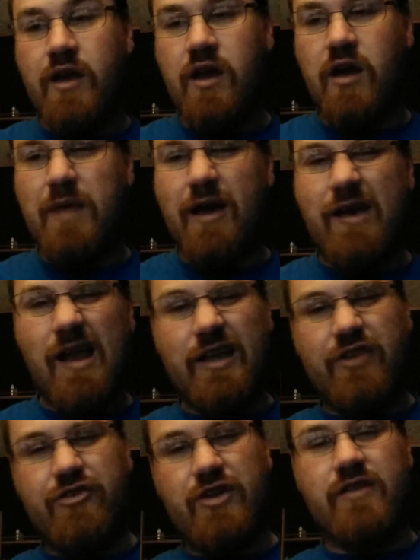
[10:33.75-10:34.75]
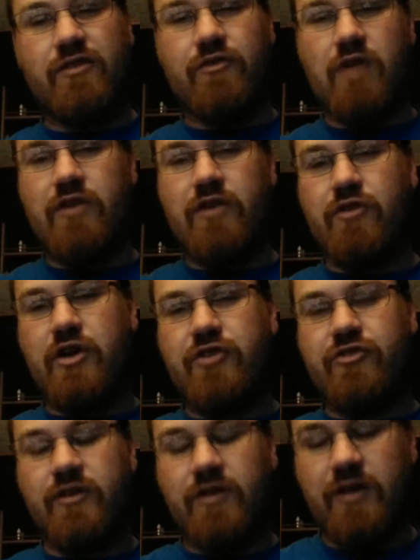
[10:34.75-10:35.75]
but I'll kind of get you guys in the right
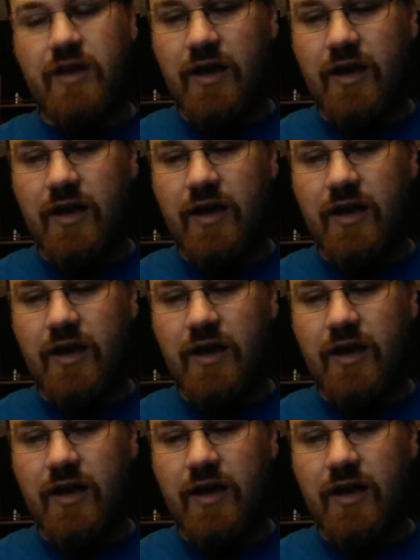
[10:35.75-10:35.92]
direction.